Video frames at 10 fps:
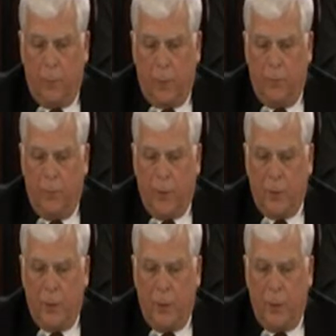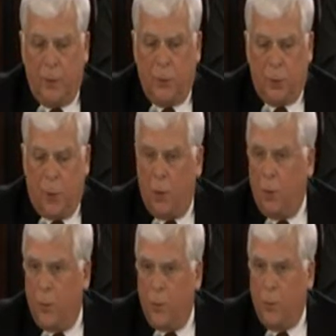convention in
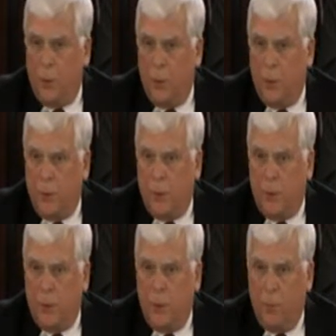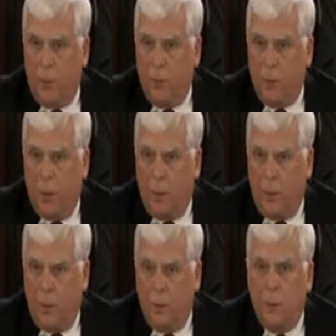Chicago this year just to see what it was all
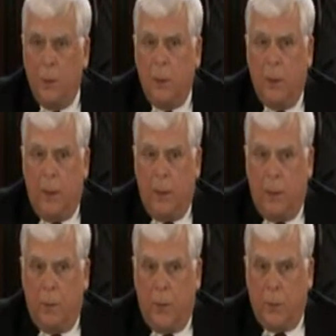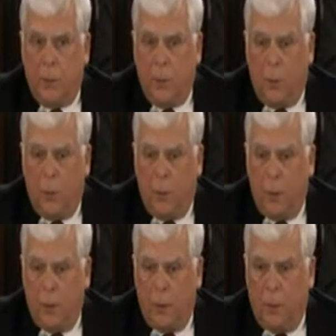about and to make sure
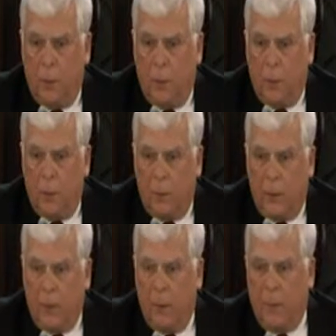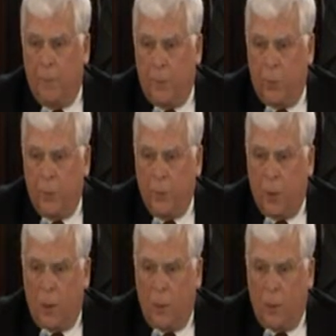that we can make improvements
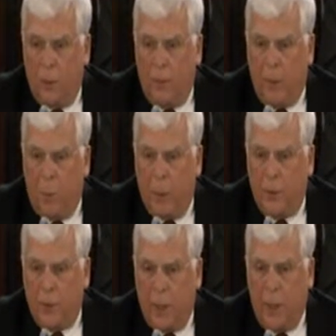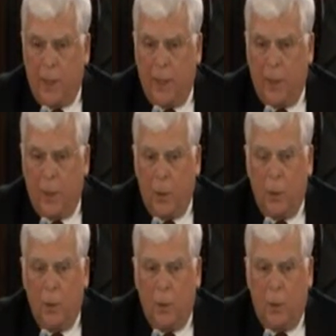on it. There will be one in San
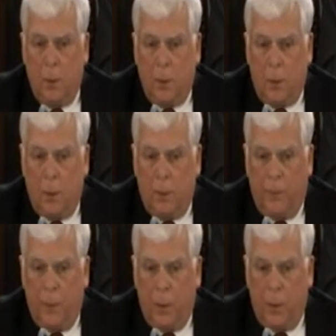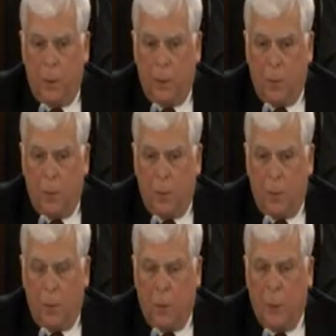Diego
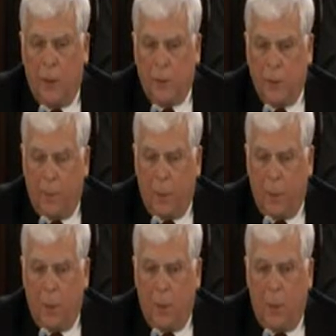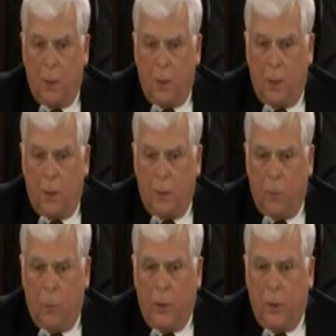early summer.
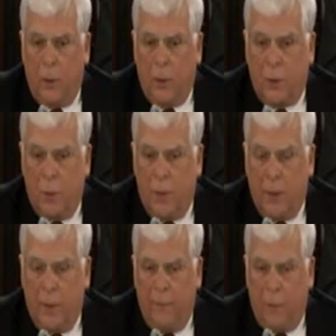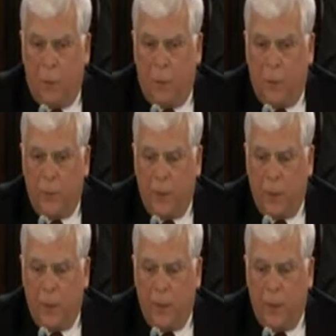We are extremely involved
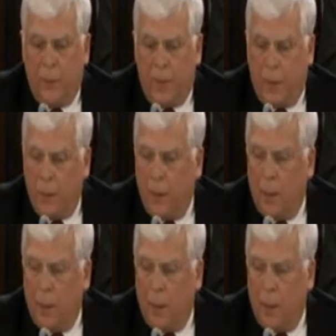in that.